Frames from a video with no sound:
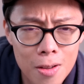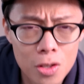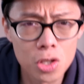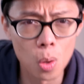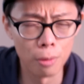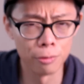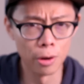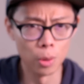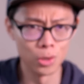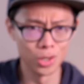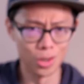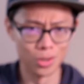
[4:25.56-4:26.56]
So it
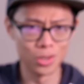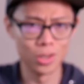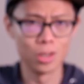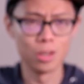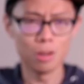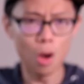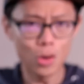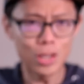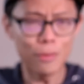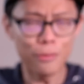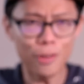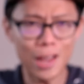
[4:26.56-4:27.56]
focuses on
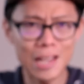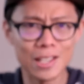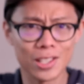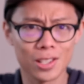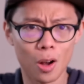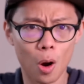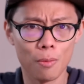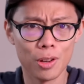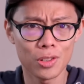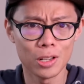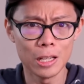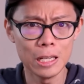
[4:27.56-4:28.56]
your face,
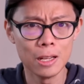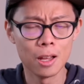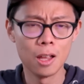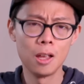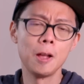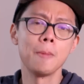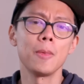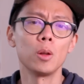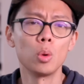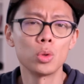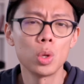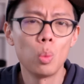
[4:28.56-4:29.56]
obviously,
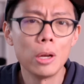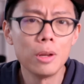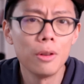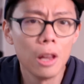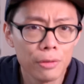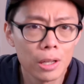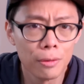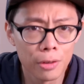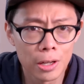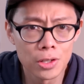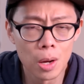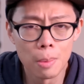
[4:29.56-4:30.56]
and also when you're lifting
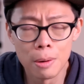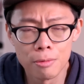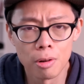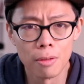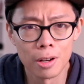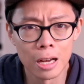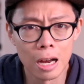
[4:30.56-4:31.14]
things up in front of the